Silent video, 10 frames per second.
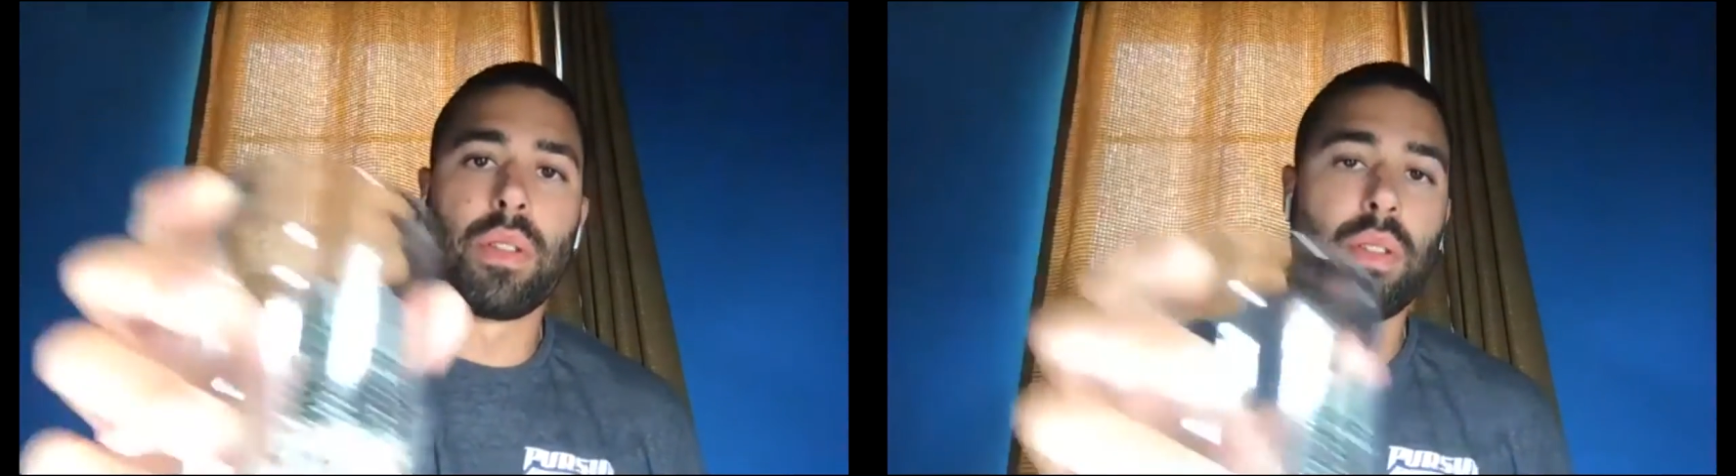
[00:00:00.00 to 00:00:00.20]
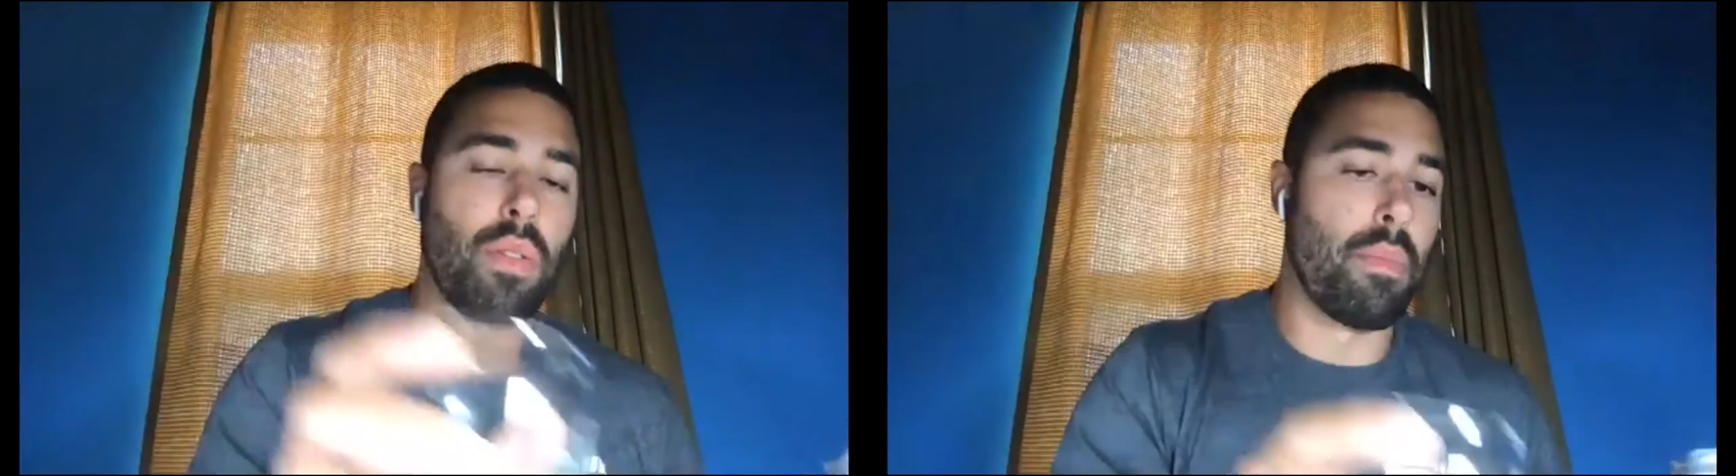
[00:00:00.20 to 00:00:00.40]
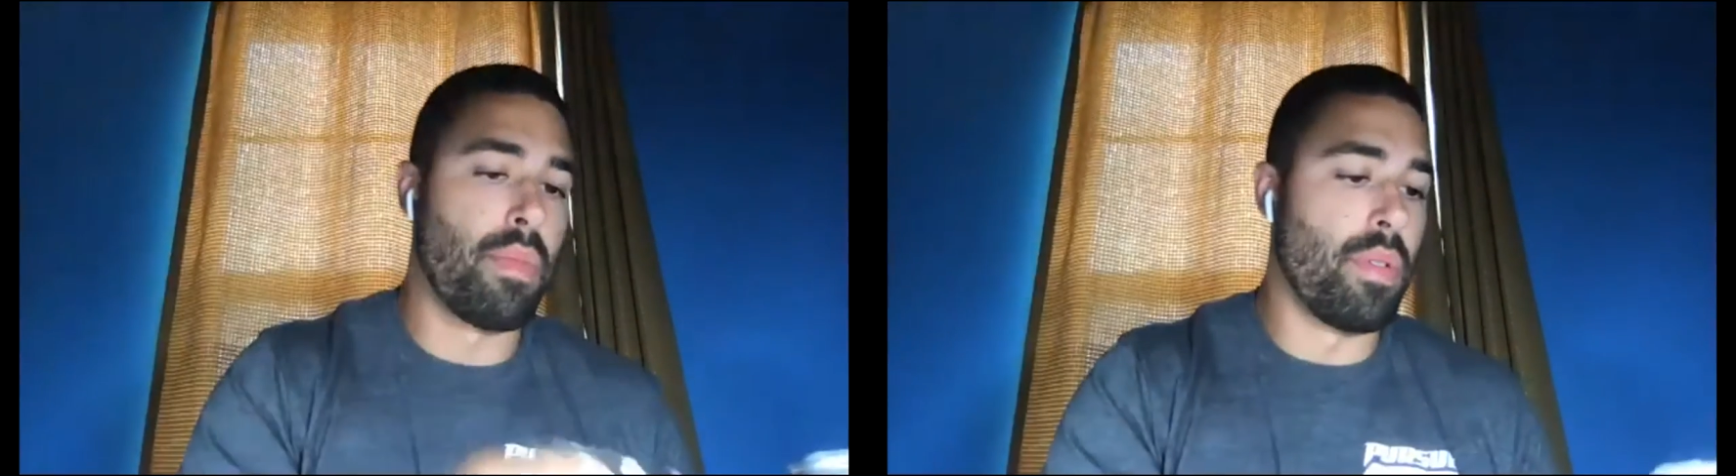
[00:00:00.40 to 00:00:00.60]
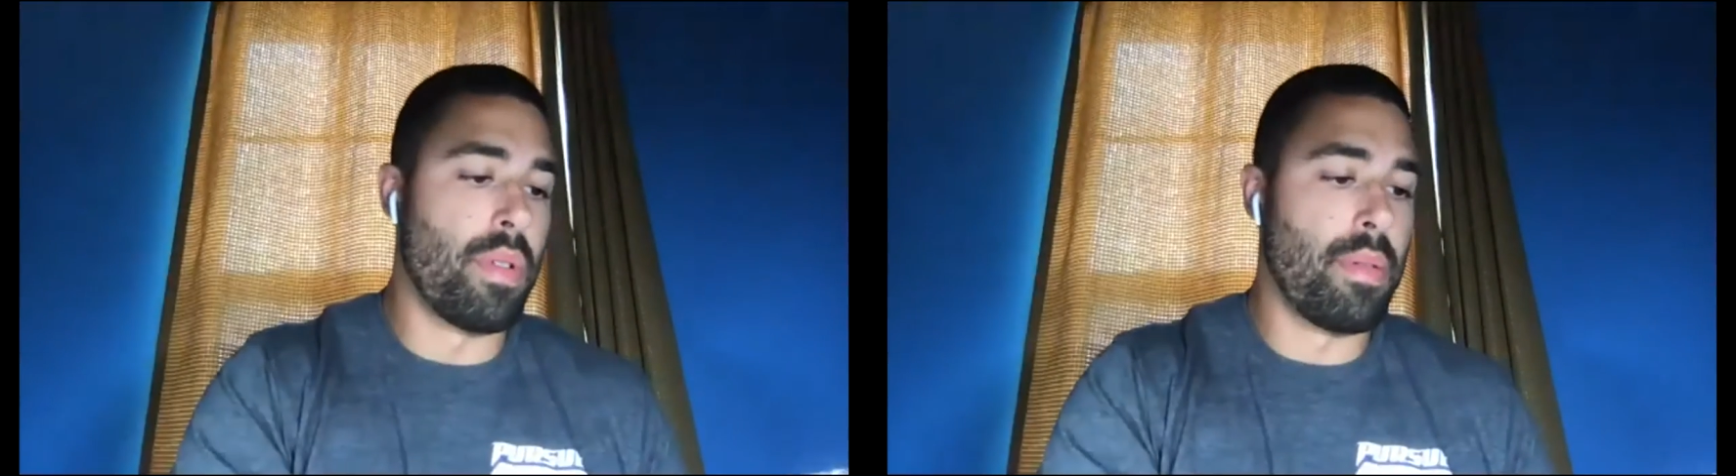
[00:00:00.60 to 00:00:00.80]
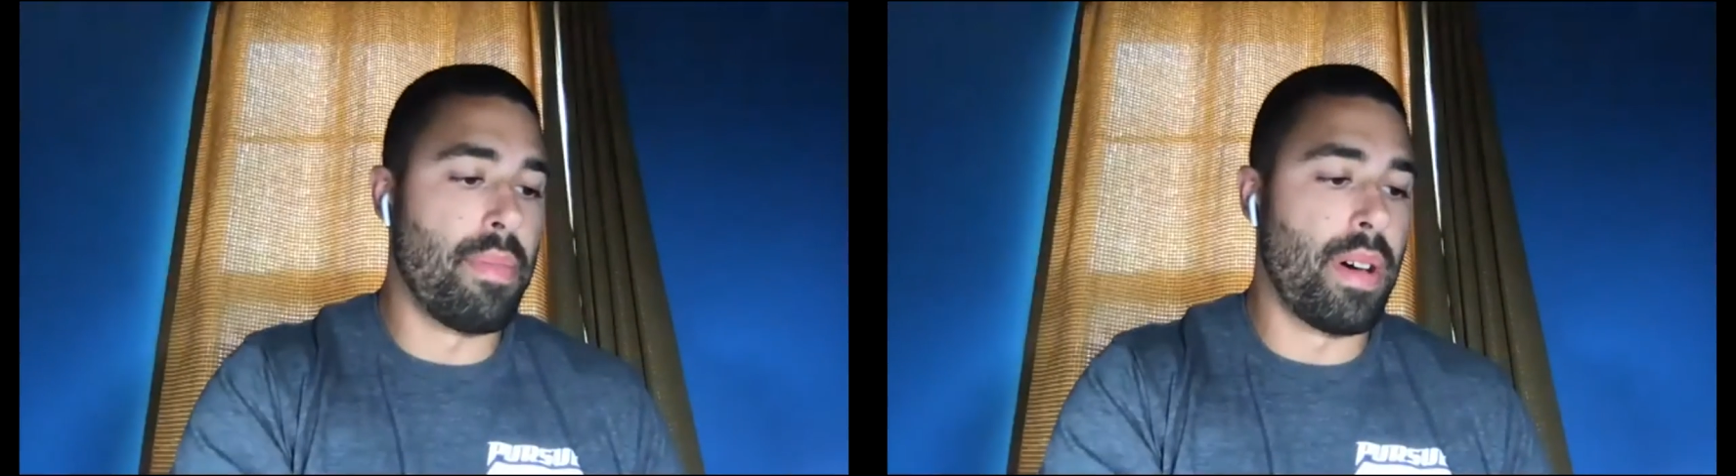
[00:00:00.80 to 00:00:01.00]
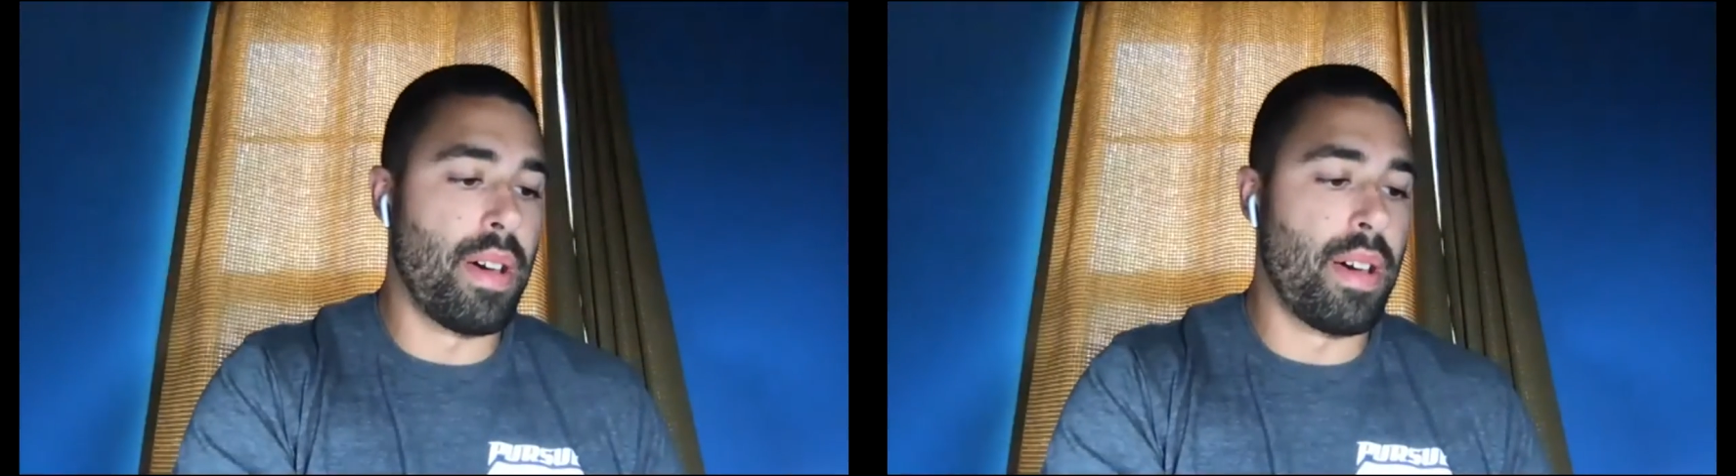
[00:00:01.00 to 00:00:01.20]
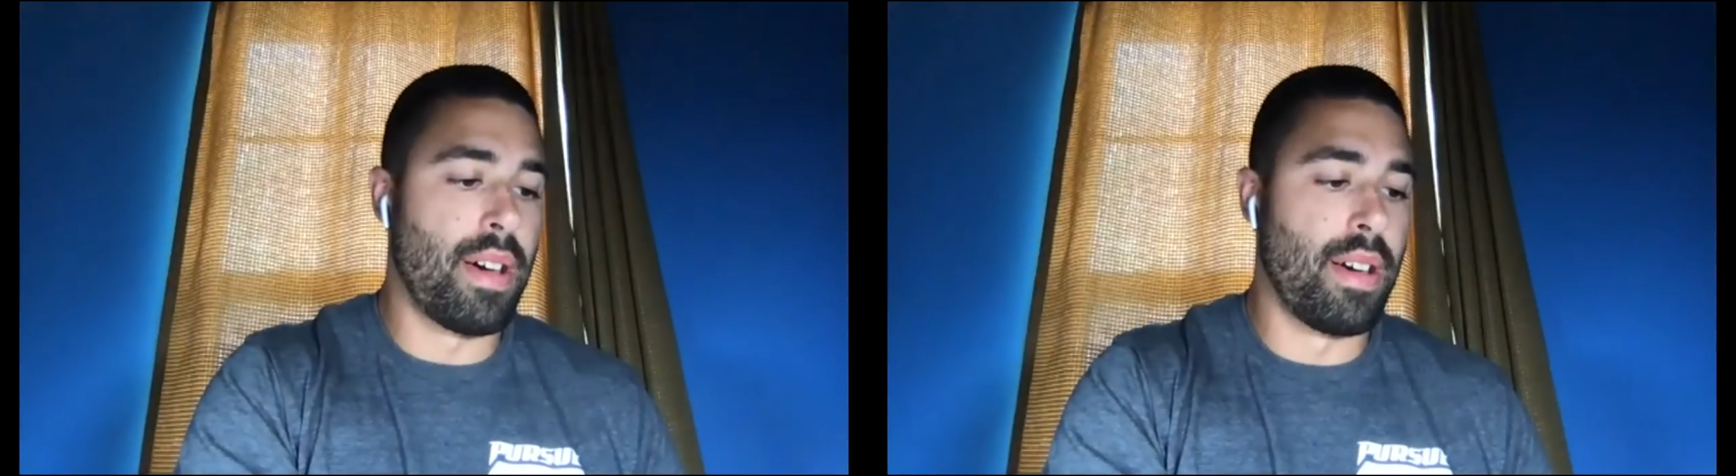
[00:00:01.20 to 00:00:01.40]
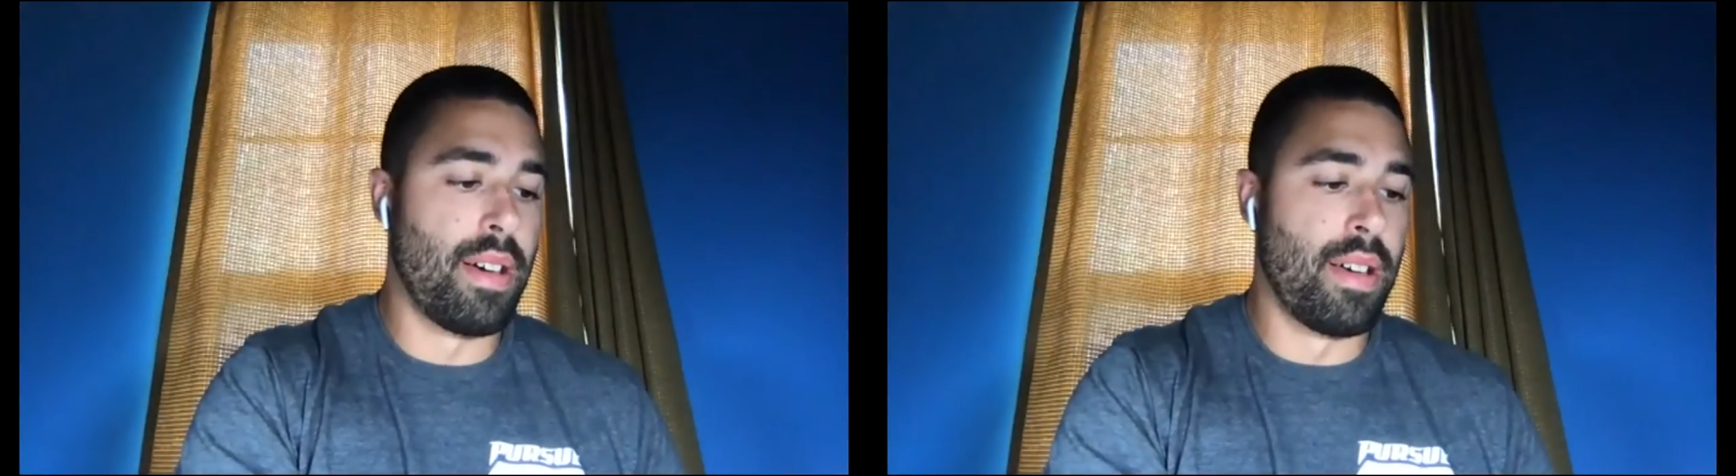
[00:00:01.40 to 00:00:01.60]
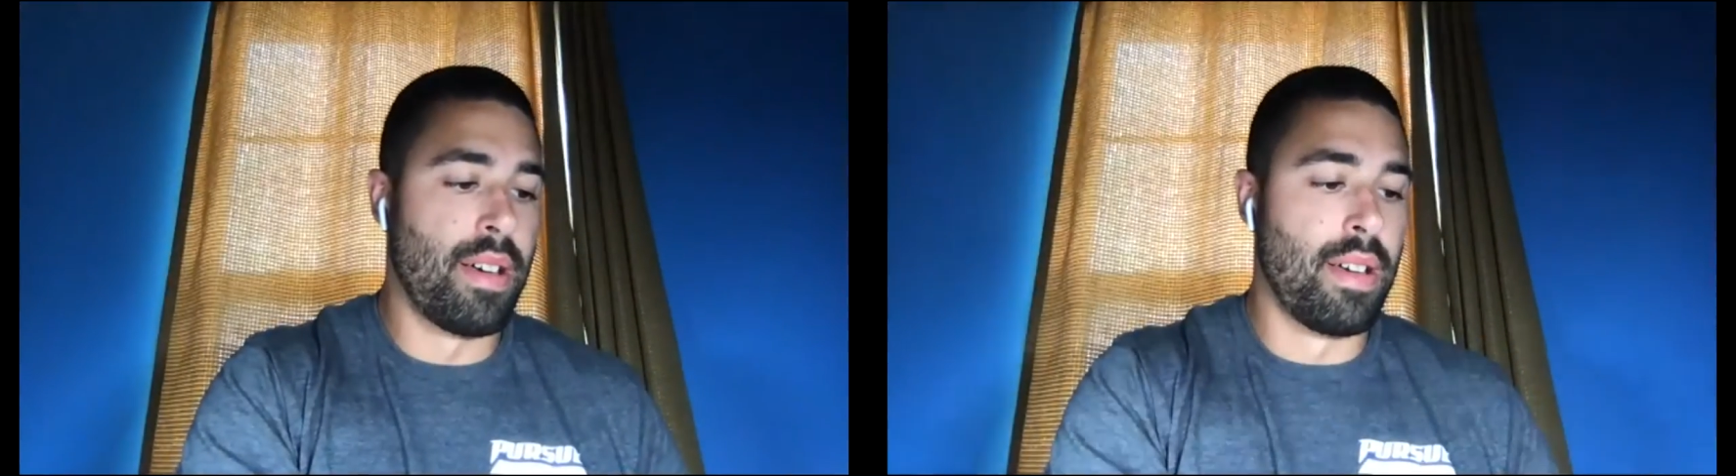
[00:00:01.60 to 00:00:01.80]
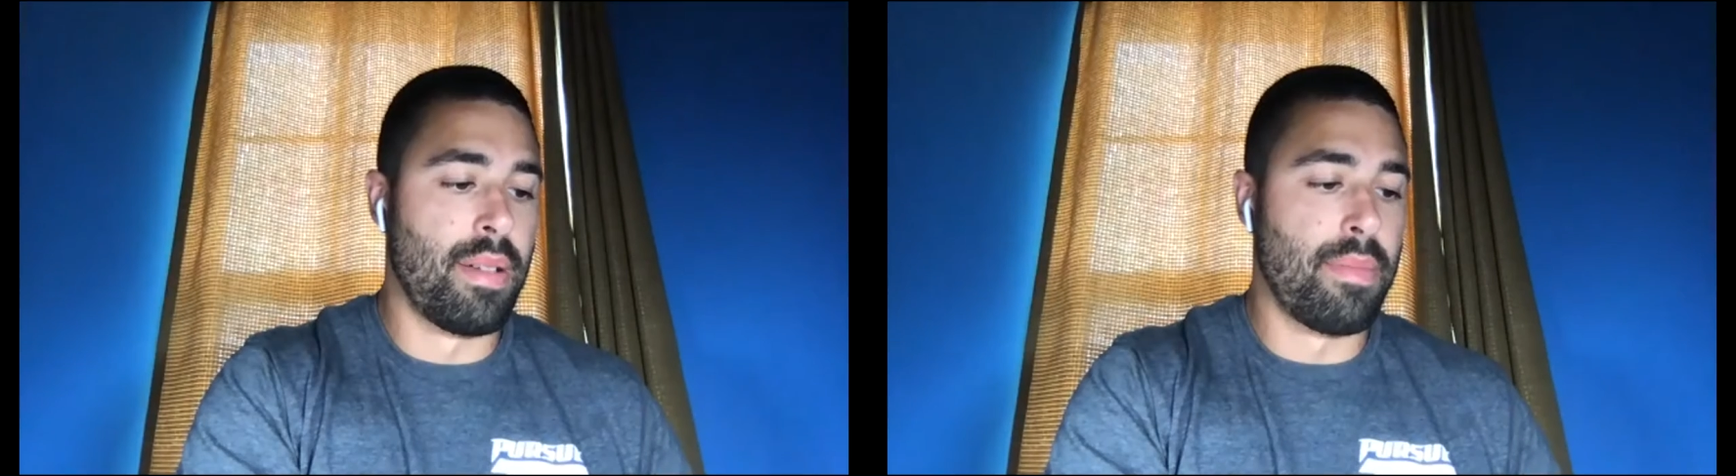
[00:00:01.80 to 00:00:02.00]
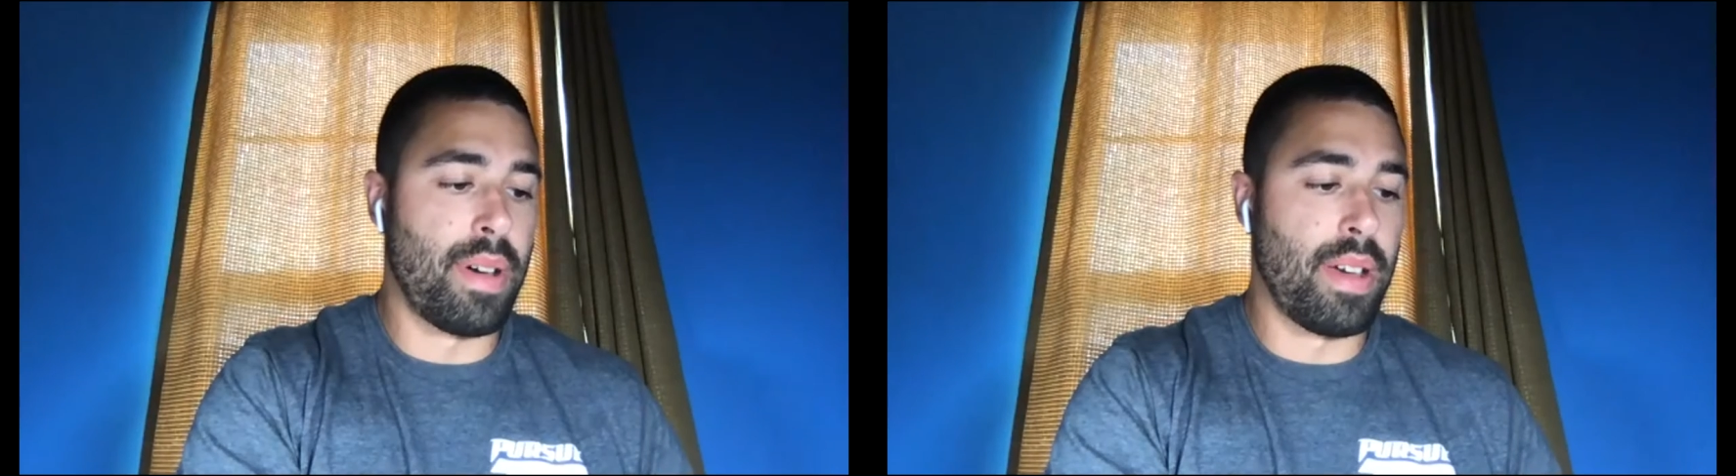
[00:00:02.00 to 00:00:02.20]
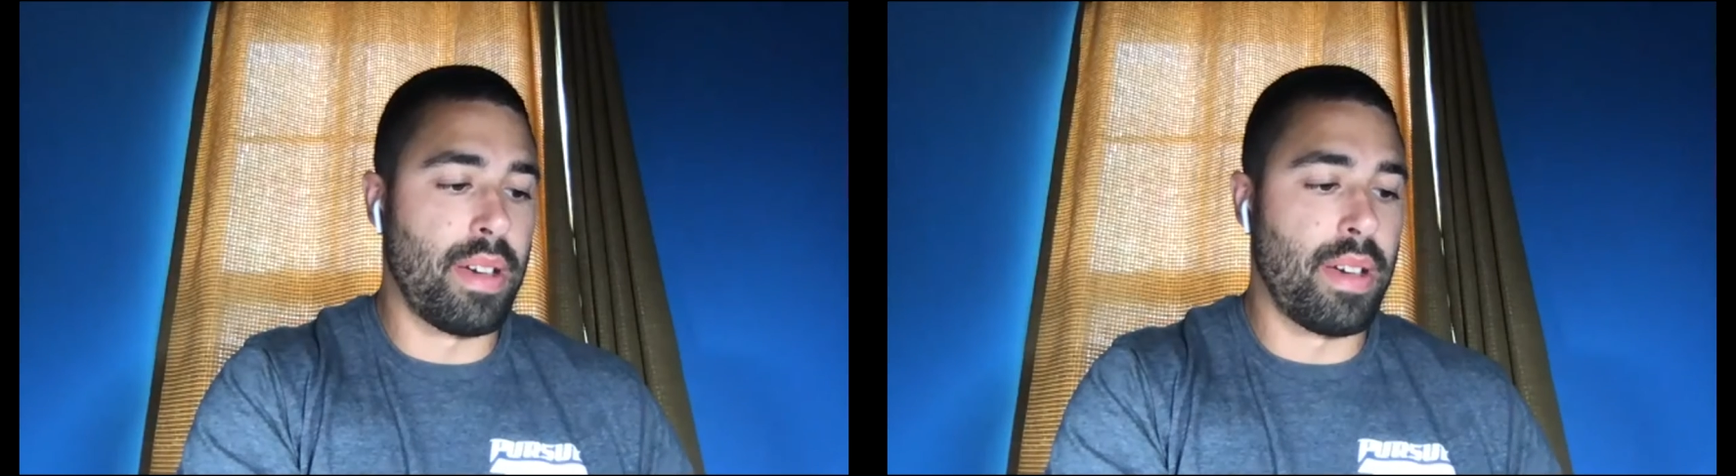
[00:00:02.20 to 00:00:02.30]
A newer brewery by